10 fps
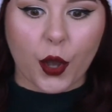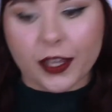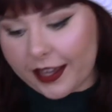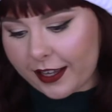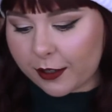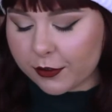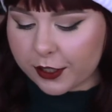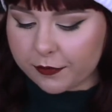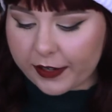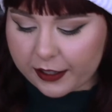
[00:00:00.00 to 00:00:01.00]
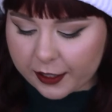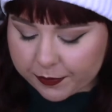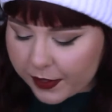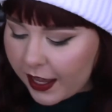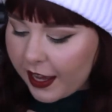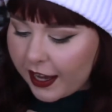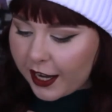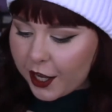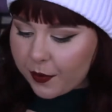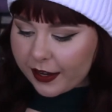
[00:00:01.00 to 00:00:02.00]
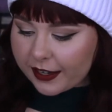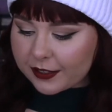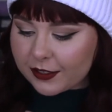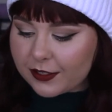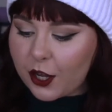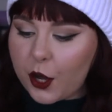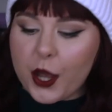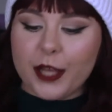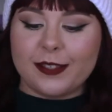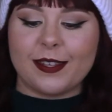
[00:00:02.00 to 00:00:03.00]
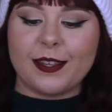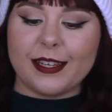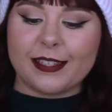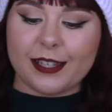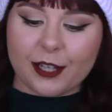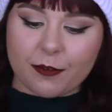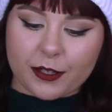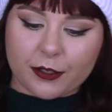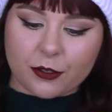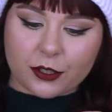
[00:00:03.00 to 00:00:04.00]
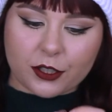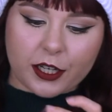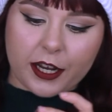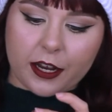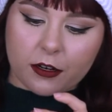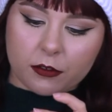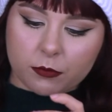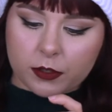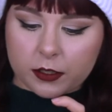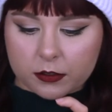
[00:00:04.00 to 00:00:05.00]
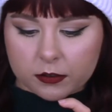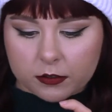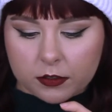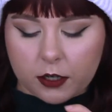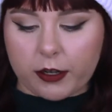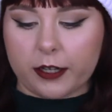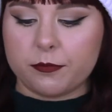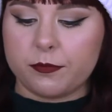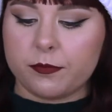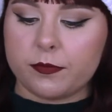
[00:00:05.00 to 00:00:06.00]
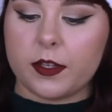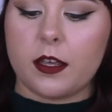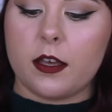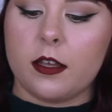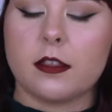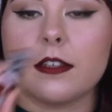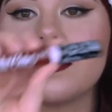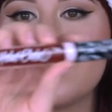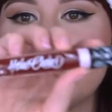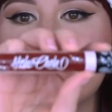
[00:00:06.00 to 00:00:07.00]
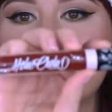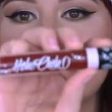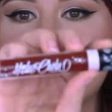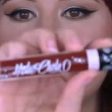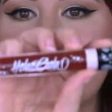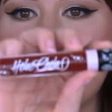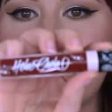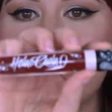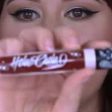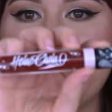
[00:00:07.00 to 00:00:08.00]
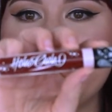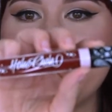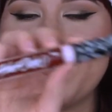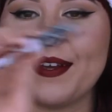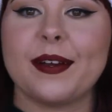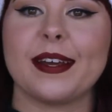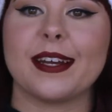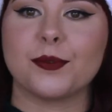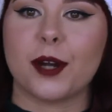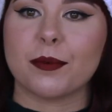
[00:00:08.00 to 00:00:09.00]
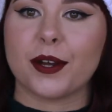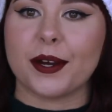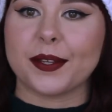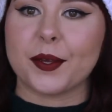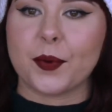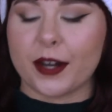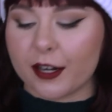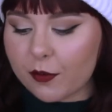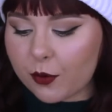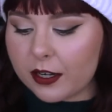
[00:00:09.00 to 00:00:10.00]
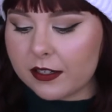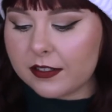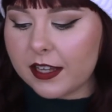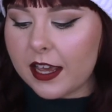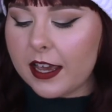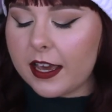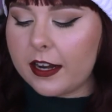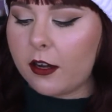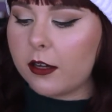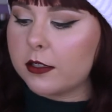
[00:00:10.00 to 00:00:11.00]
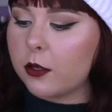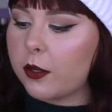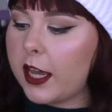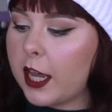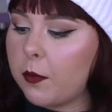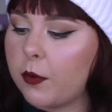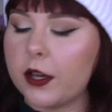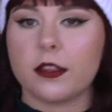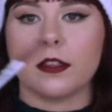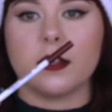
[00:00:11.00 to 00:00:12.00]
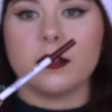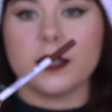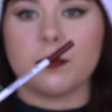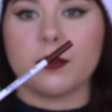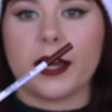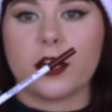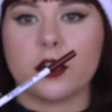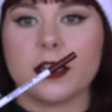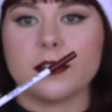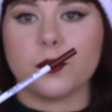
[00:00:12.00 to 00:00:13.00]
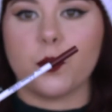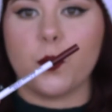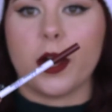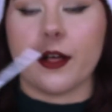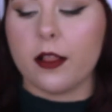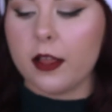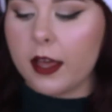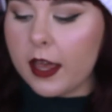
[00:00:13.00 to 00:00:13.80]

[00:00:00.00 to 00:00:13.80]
Yeah, that was good, Vela. Anyway, so it's this lovely little shade. Wait, okay. This lovely shade right here is what I'm currently wearing, of course. And it also came with the lip liner as well.